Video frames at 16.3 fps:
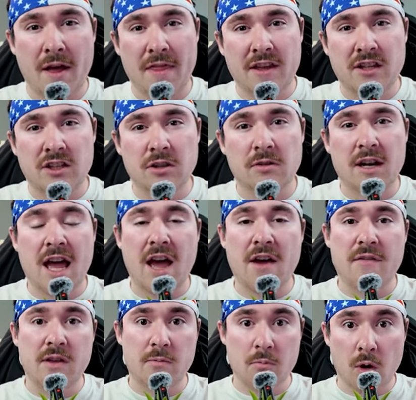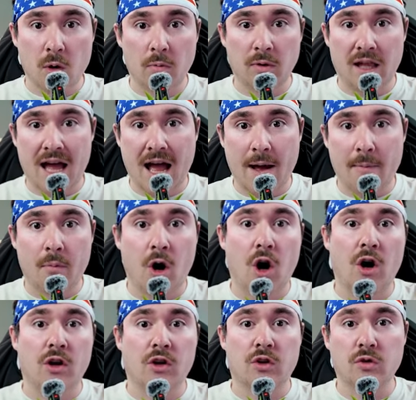and they don't have a mobile app
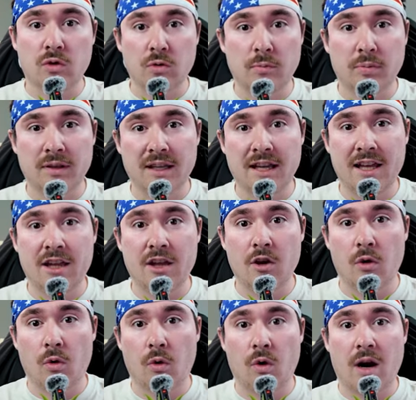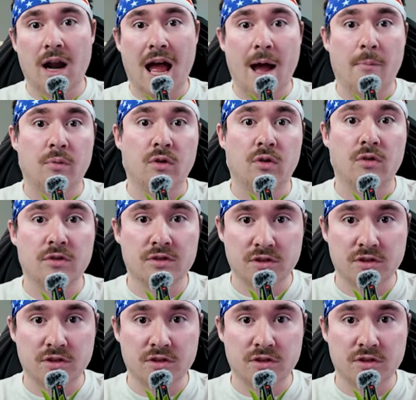on Google Play or Apple